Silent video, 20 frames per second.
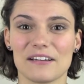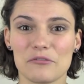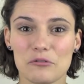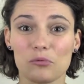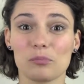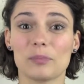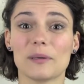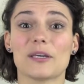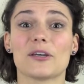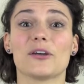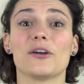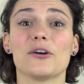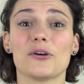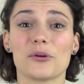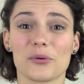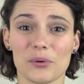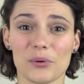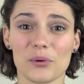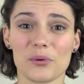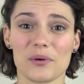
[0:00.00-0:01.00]
will be
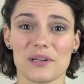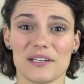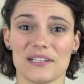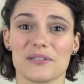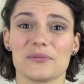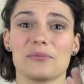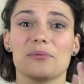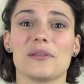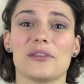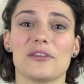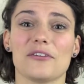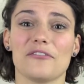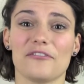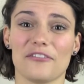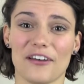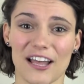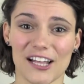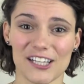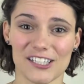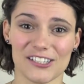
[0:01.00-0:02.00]
congruent with your
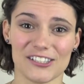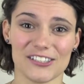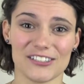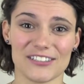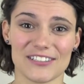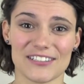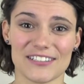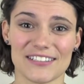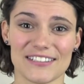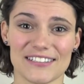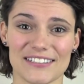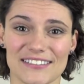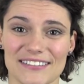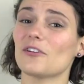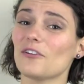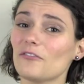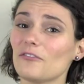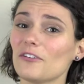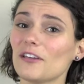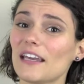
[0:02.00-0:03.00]
values.
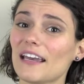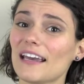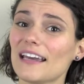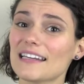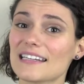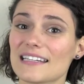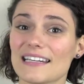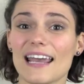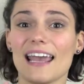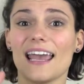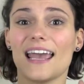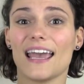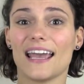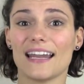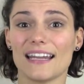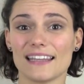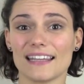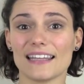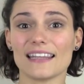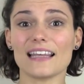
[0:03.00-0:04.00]
Don't forget,
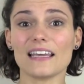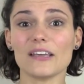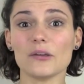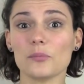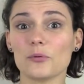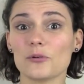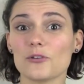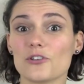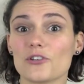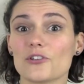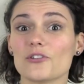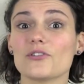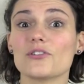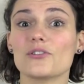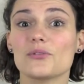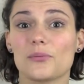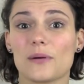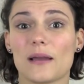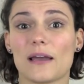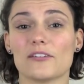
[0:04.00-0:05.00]
anything that you produce
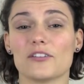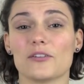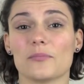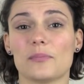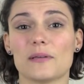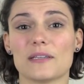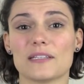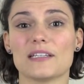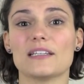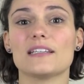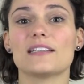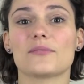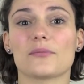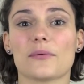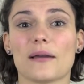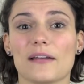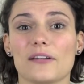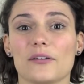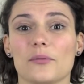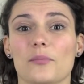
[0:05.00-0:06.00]
around your business,
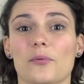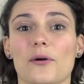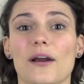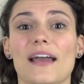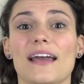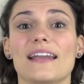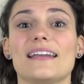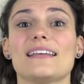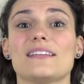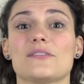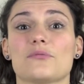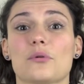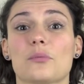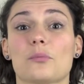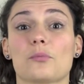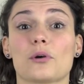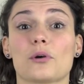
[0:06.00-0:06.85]
around your brand, is